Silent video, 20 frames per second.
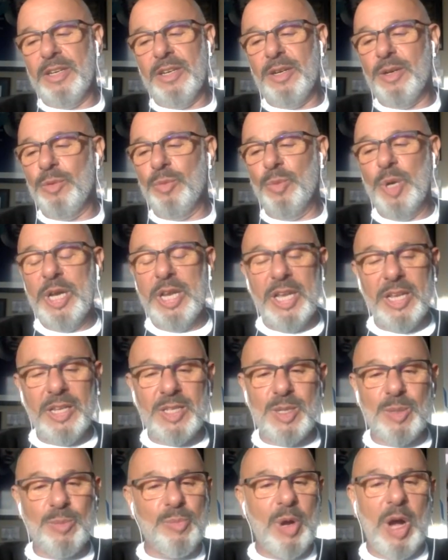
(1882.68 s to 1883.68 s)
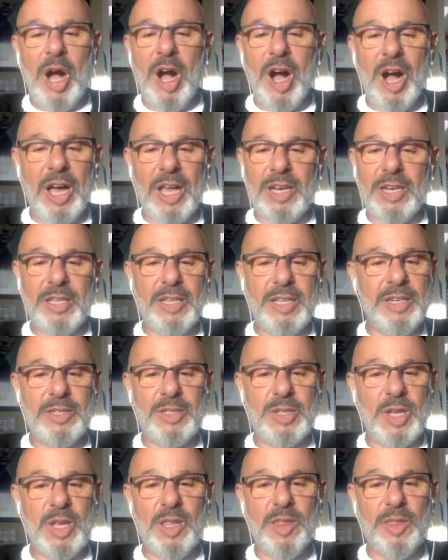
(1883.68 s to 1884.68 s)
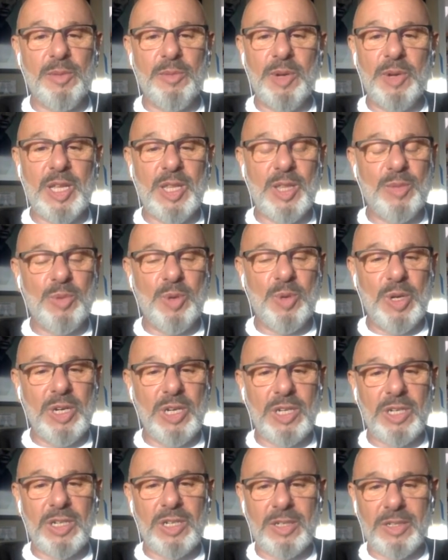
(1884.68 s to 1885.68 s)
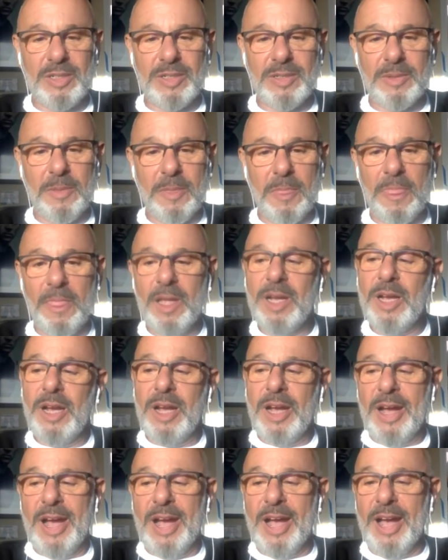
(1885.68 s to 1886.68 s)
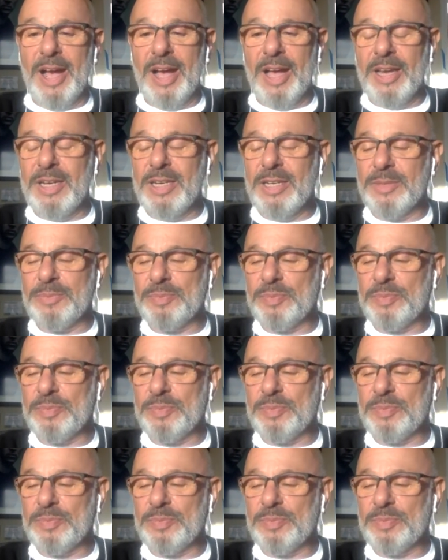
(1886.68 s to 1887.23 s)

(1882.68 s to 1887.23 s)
we need some pot. And it's like 3 in the morning. And